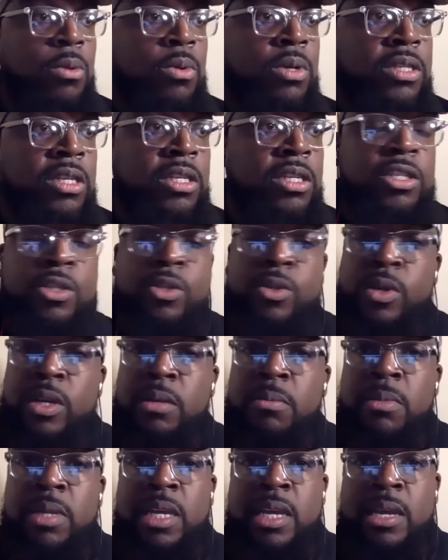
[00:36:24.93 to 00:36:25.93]
was
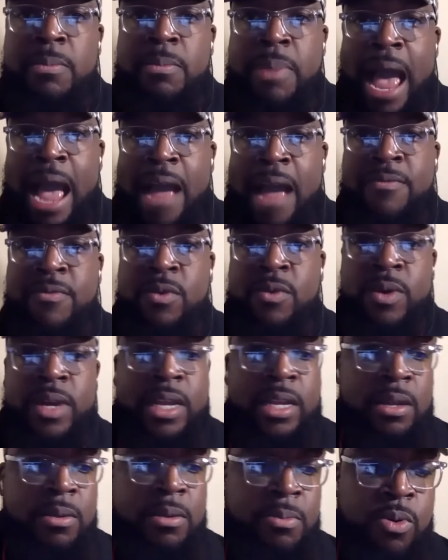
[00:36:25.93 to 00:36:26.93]
extremely
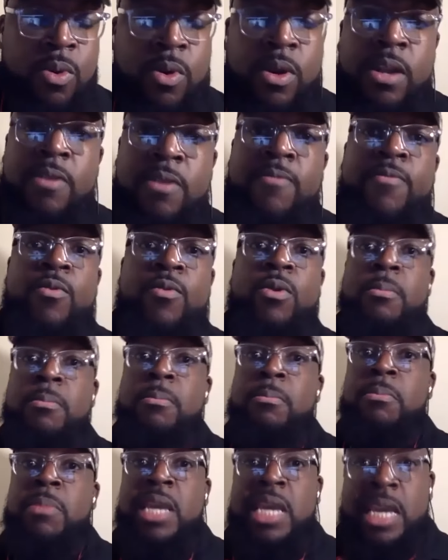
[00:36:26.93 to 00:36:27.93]
impactful and important for
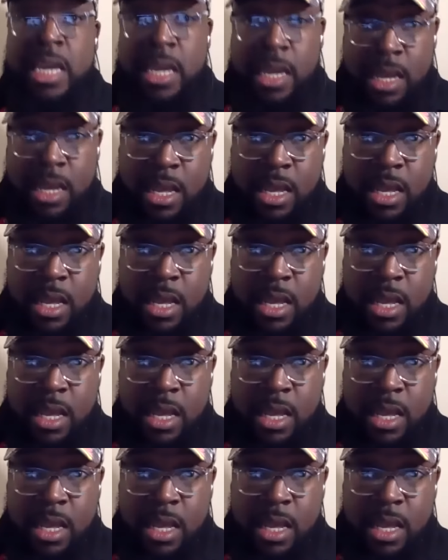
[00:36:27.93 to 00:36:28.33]
me